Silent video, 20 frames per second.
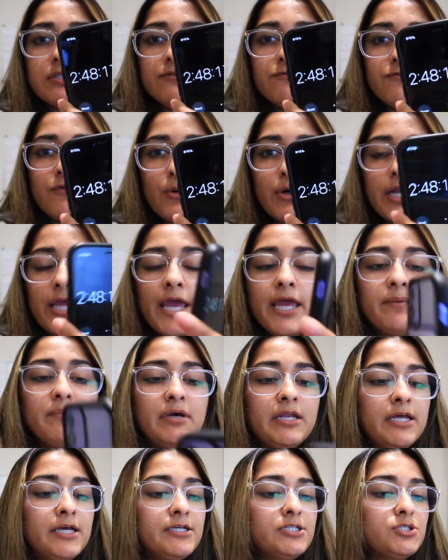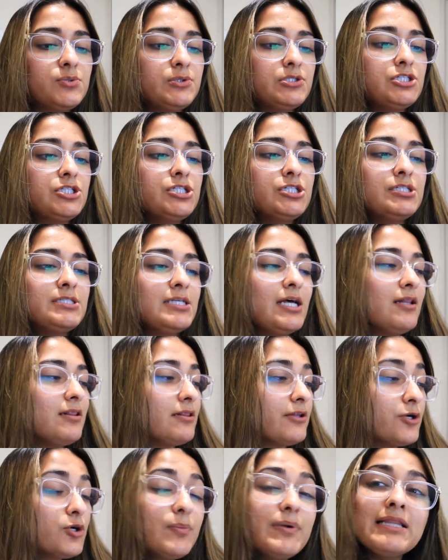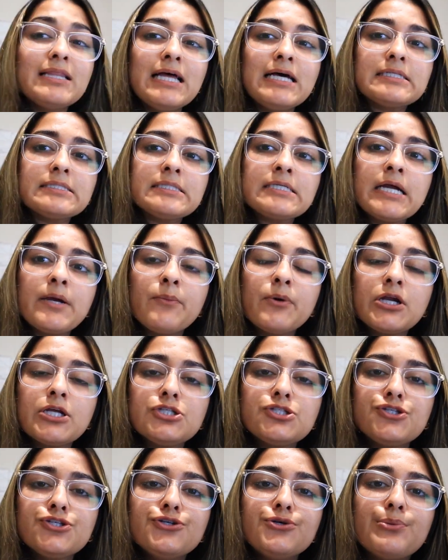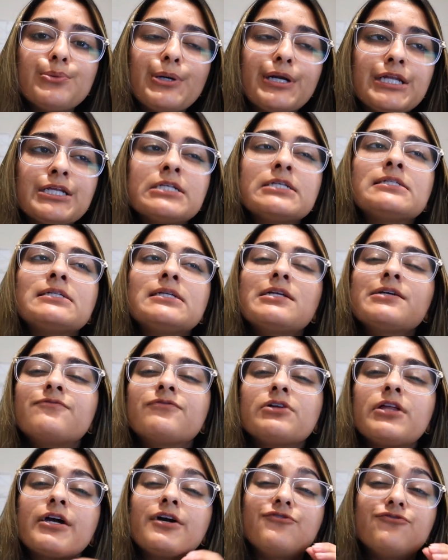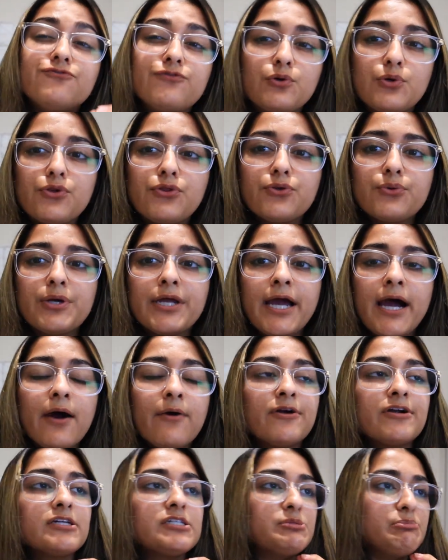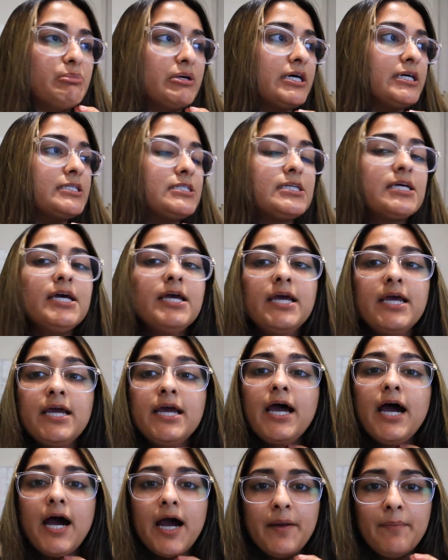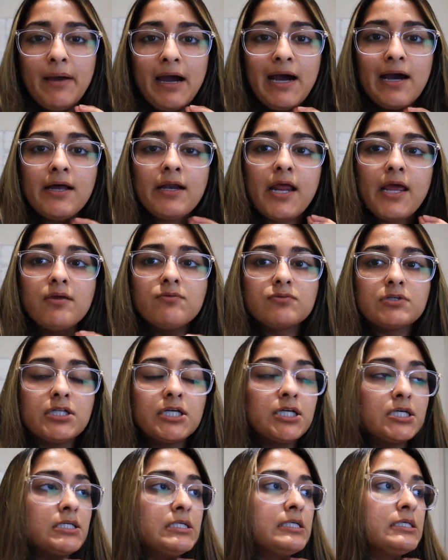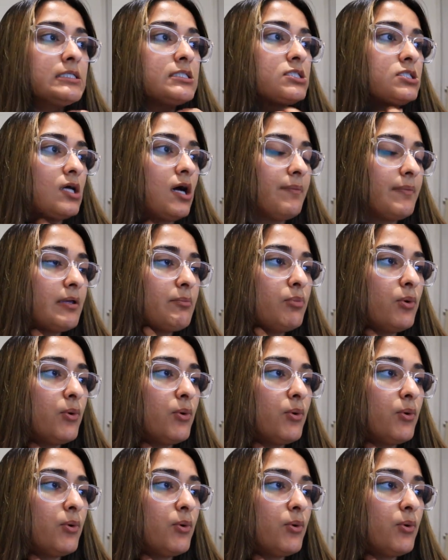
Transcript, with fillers: and forty-eight minutes, which is a little bit less than I wanted to. Wanted to study for like a full three hours, but I'm at a really good stopping